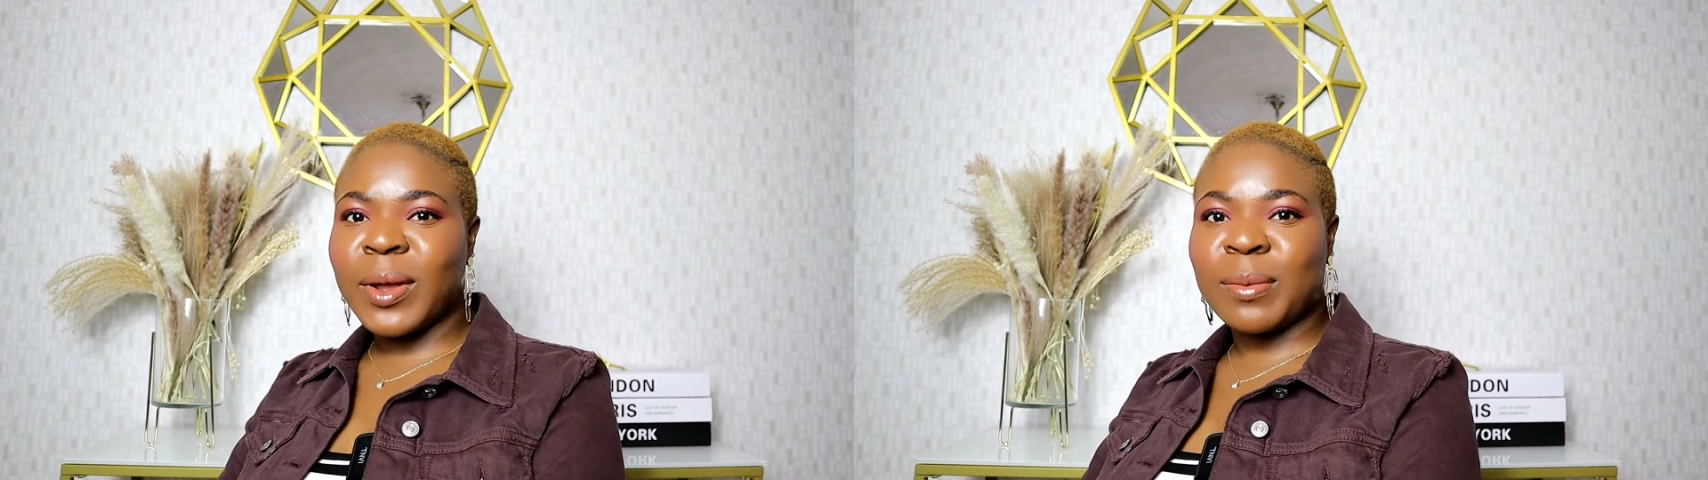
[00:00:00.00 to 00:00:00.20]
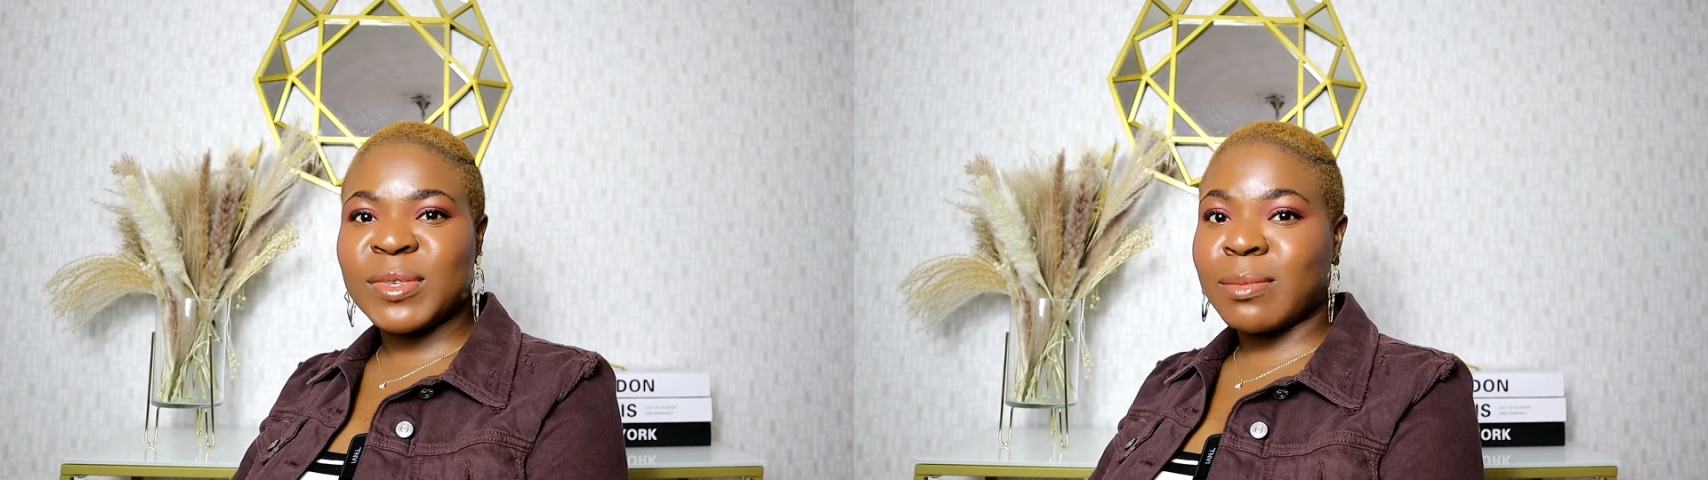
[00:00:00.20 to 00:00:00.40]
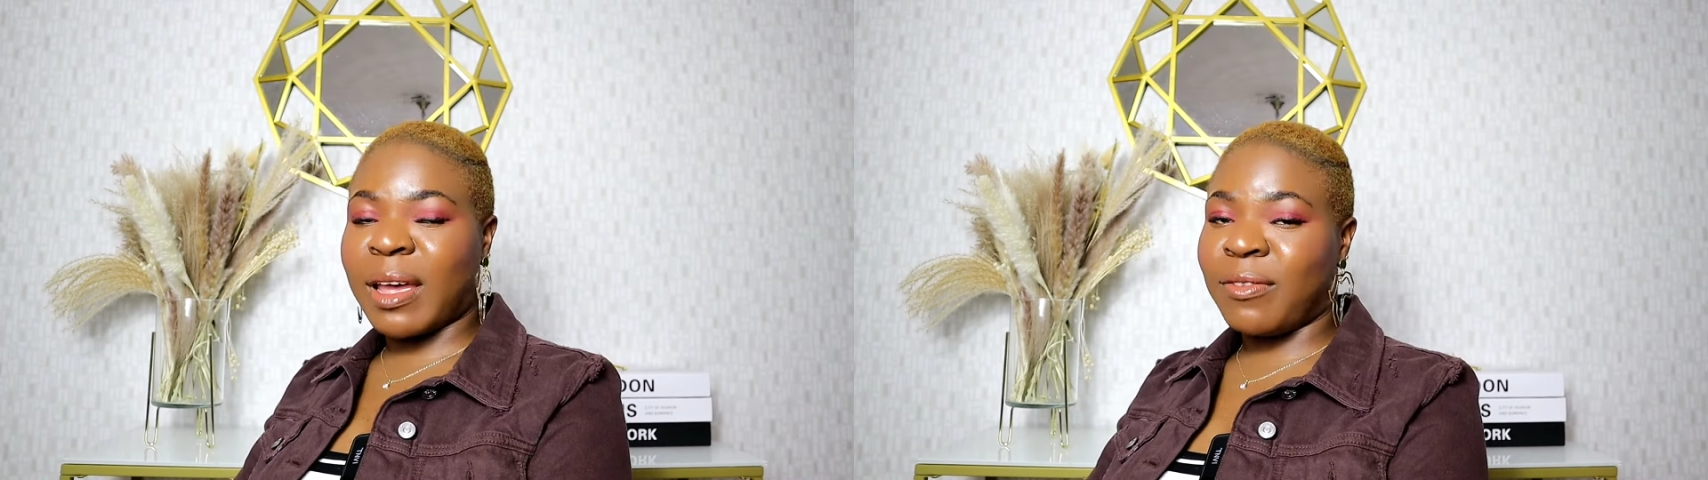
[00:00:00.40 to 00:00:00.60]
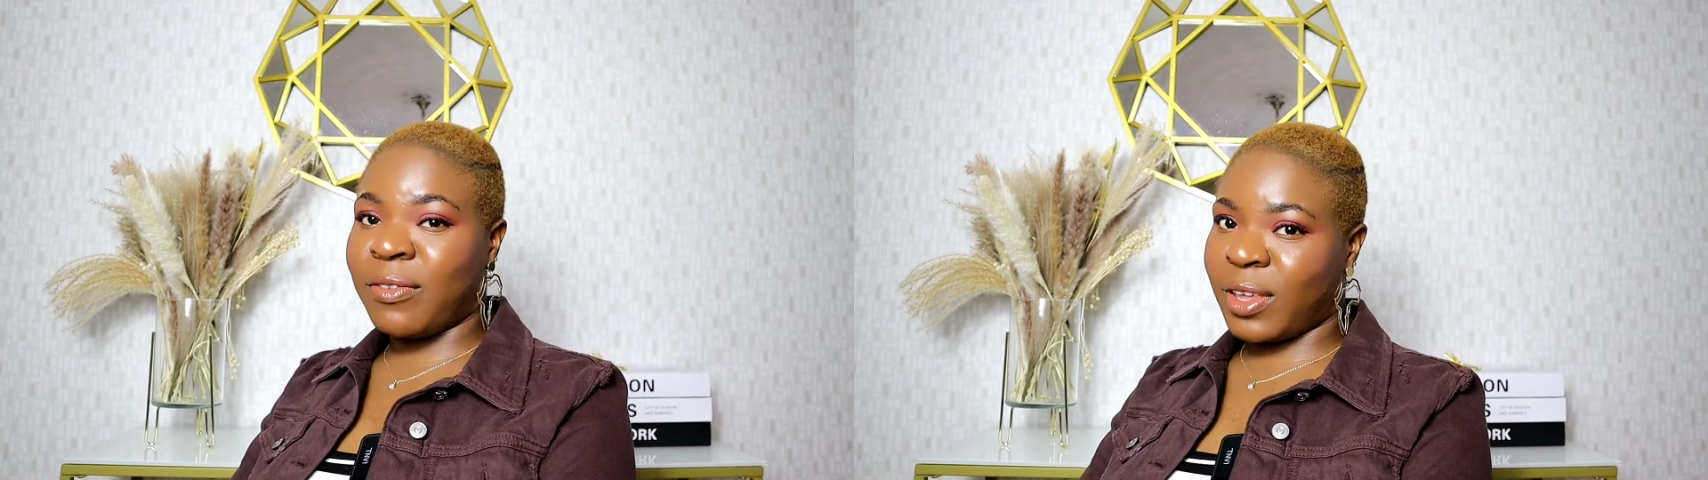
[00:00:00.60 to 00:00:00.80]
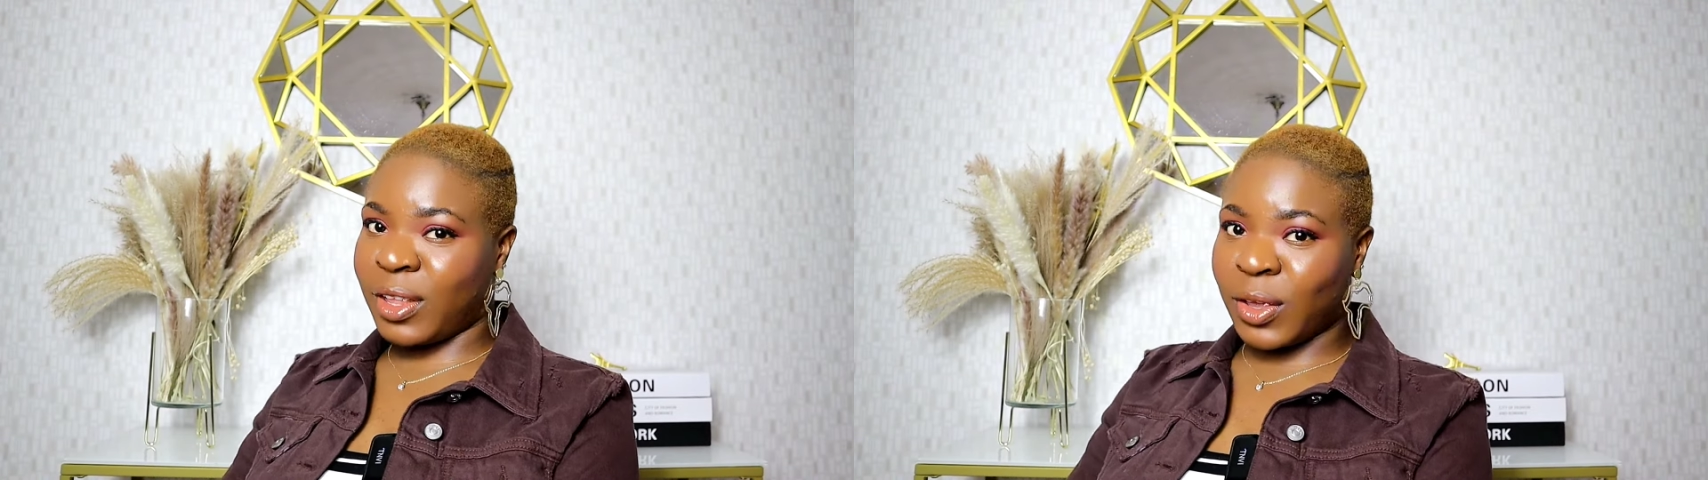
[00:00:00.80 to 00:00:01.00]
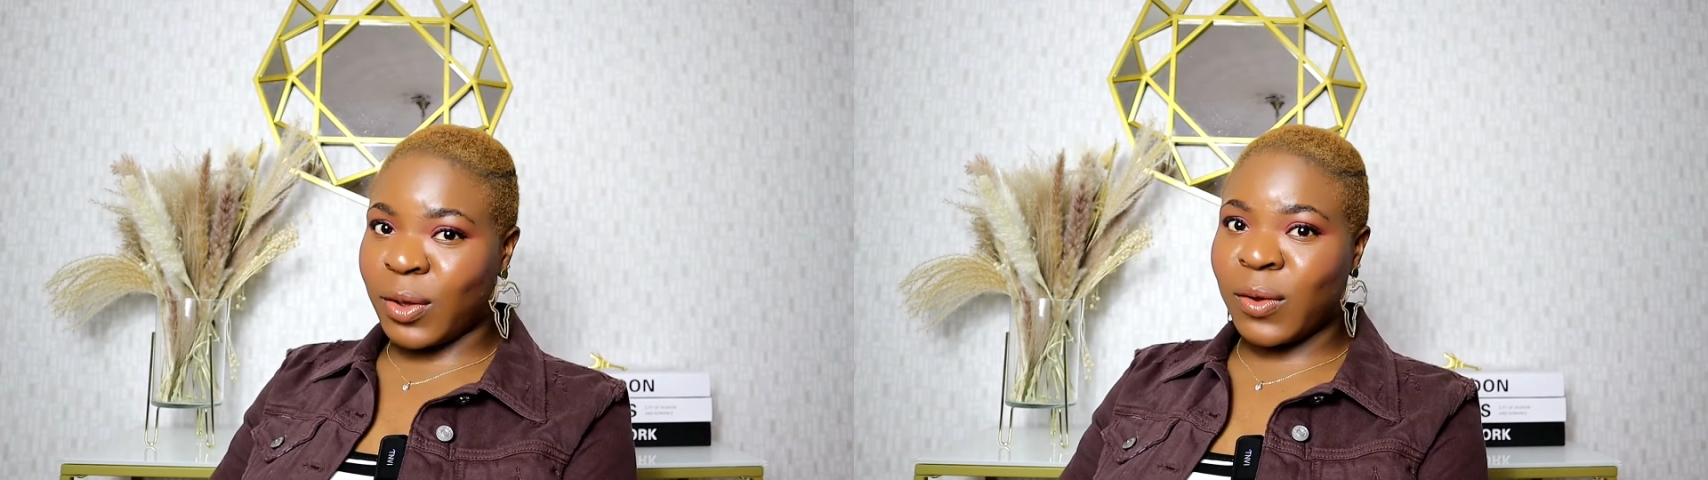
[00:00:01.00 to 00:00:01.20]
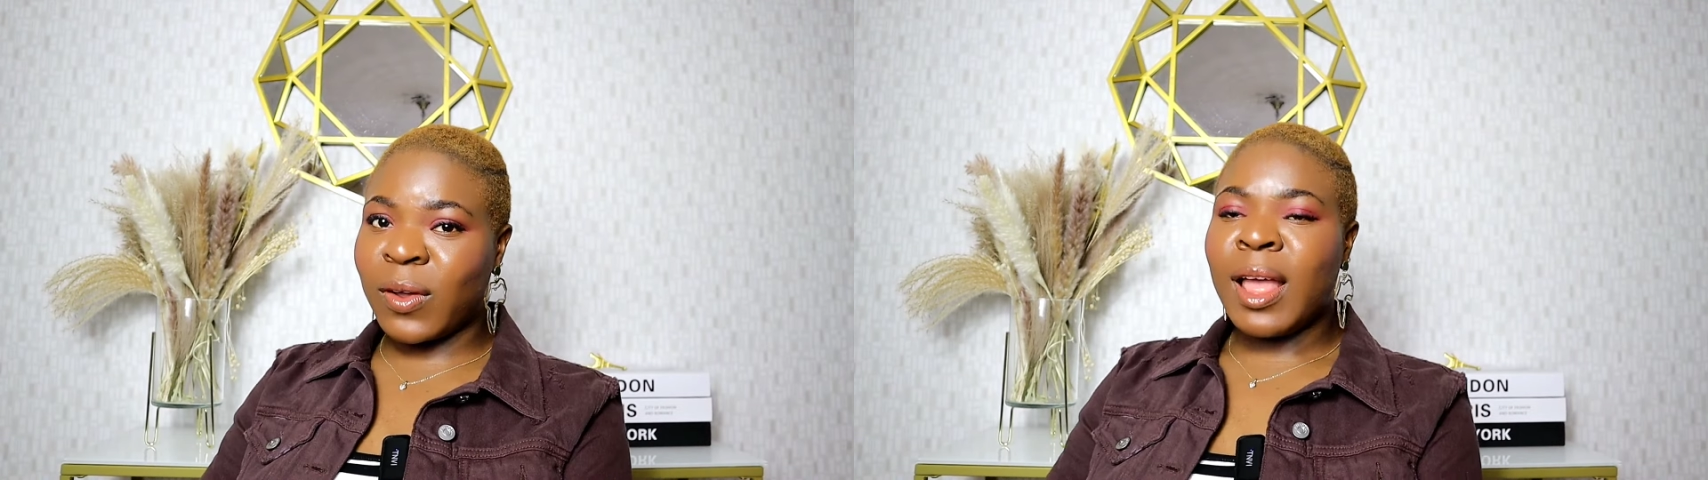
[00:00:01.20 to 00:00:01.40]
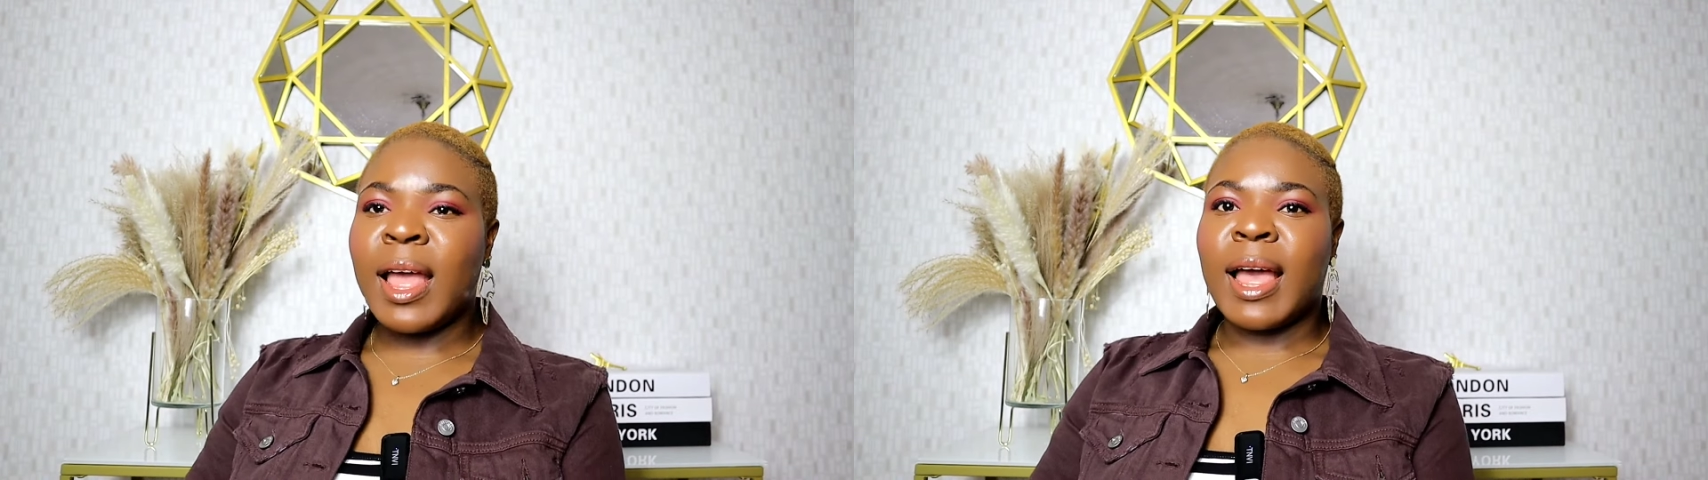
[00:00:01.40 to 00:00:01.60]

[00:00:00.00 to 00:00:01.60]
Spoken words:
Welcome to my video.